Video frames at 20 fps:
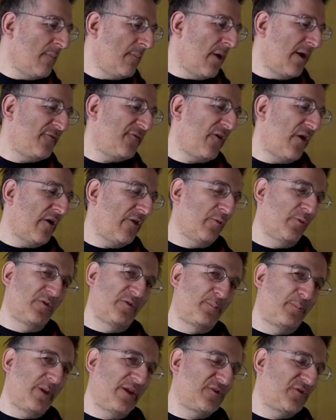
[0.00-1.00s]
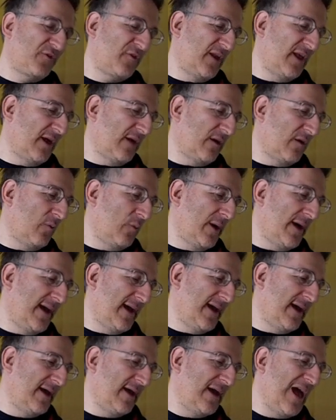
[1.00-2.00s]
My father was blissfully
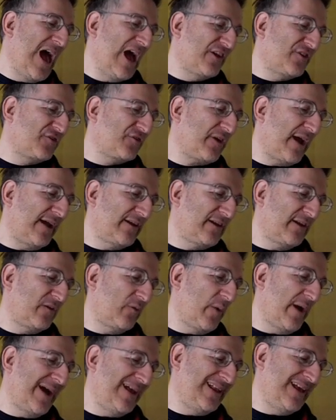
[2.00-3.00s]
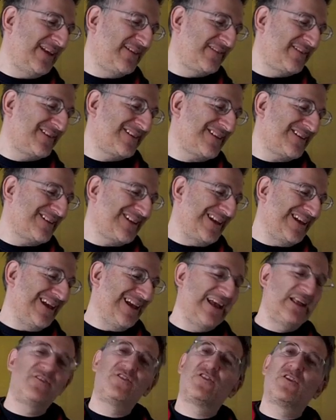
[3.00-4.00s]
unaware, shrouded away in his study,
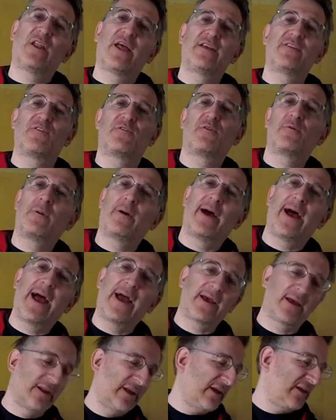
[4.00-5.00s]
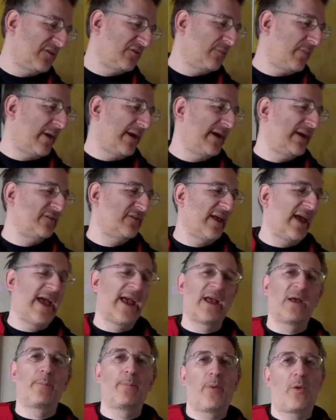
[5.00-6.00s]
insulated from her agonies by his
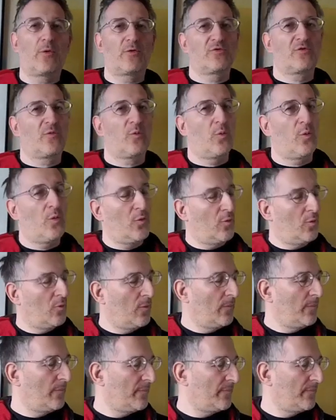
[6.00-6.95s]
egg-boxed wall.